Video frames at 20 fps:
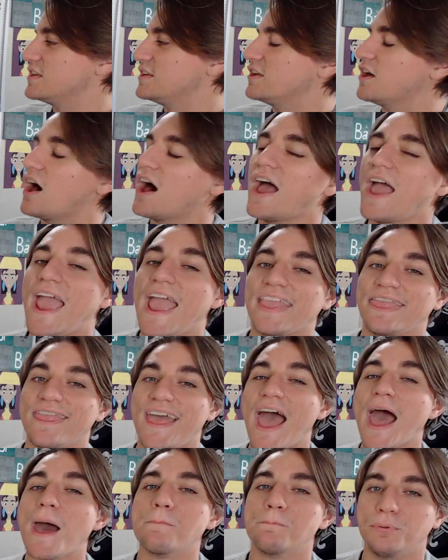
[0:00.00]
got. And
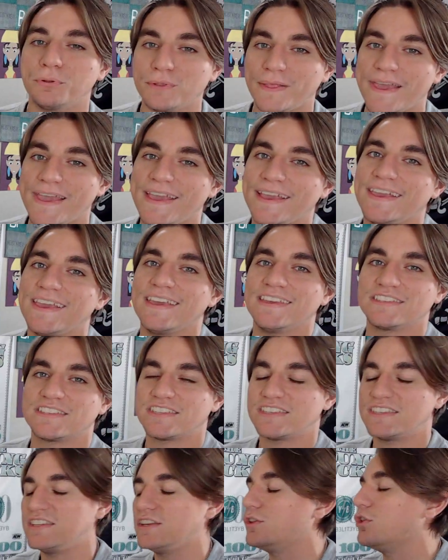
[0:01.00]
that plague is
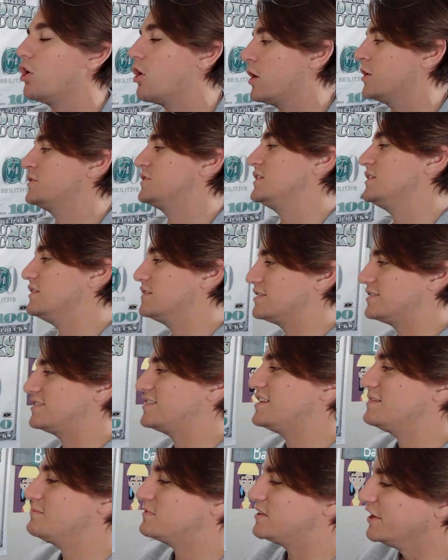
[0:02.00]
still haunting this
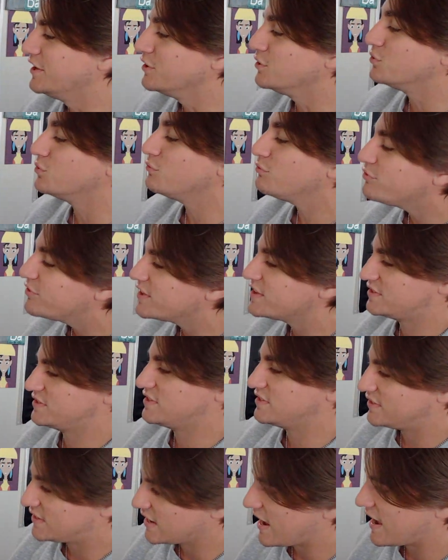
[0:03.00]
team till
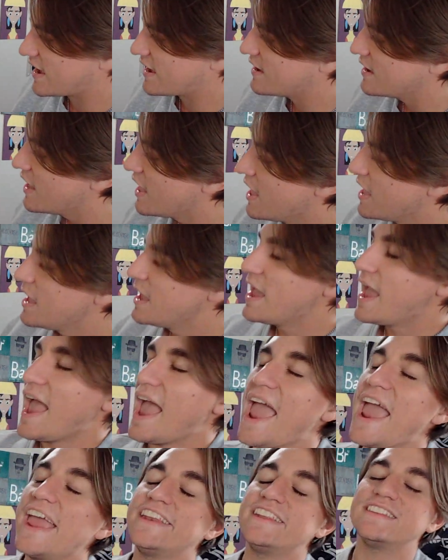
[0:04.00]
this day.
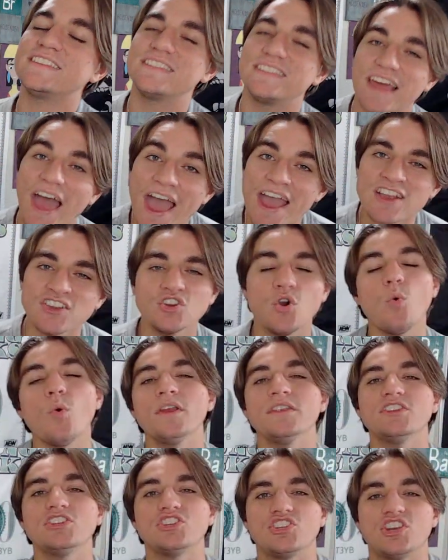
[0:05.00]
And is that
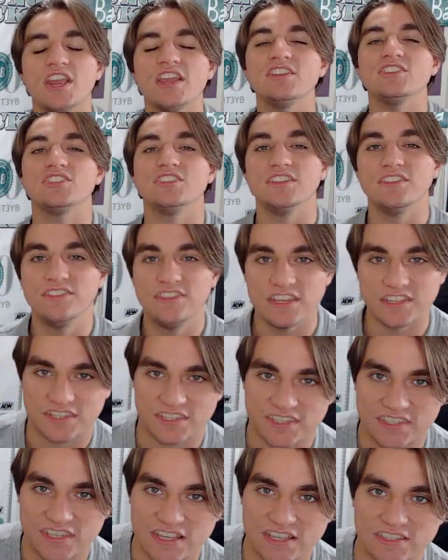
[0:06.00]
going to change this
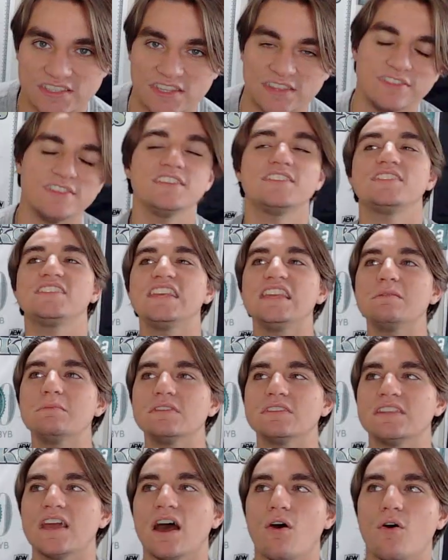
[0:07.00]
season? This team
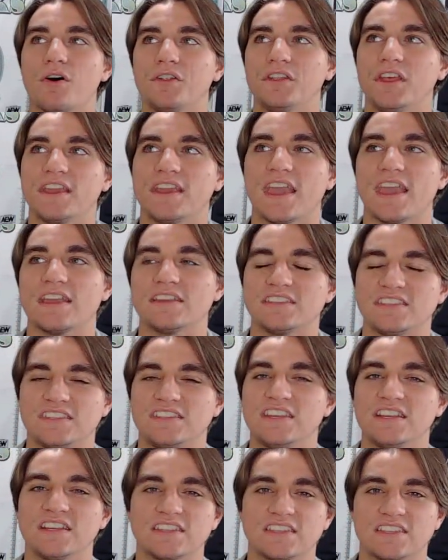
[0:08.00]
is now on like a
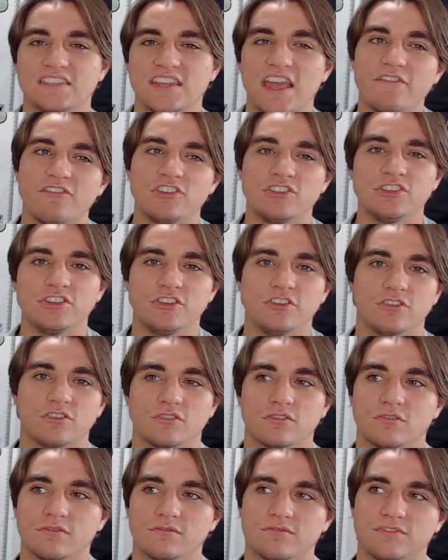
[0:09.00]
6-7 year